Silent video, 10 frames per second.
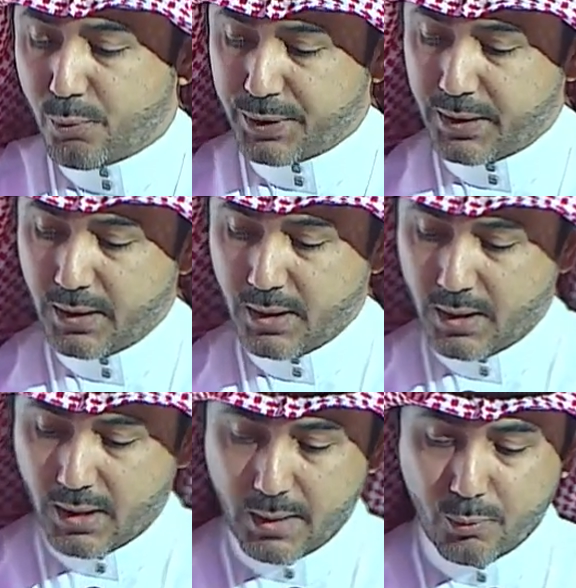
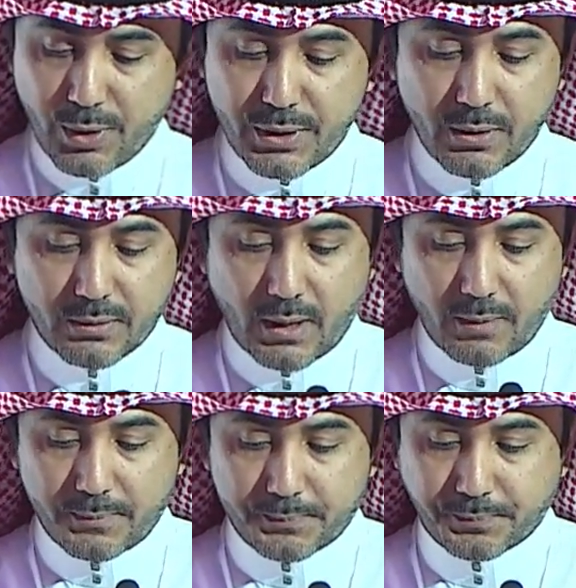genotype.
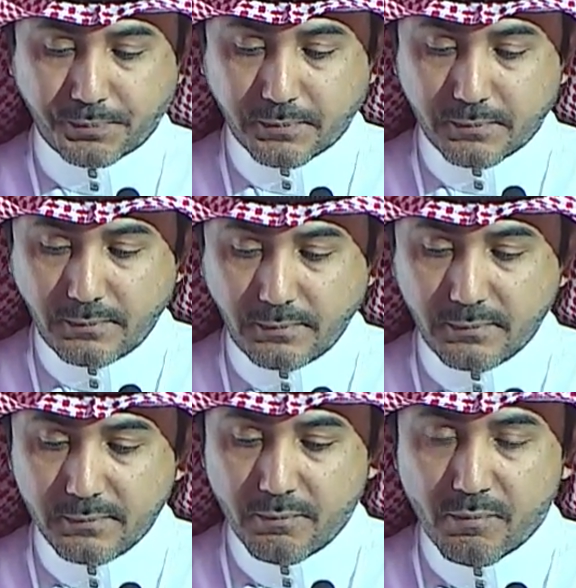
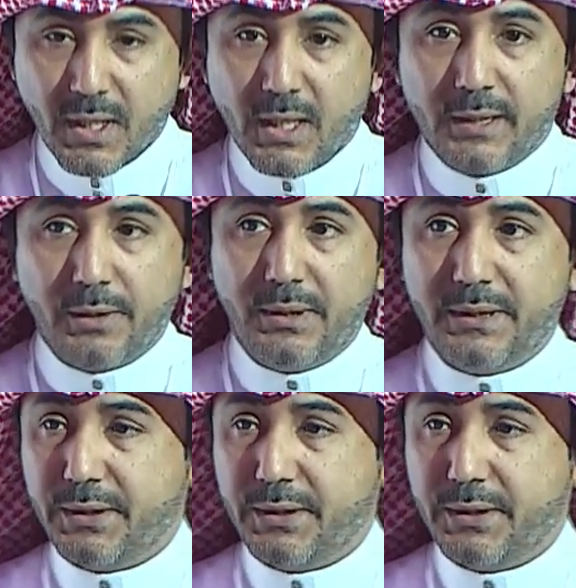So this is your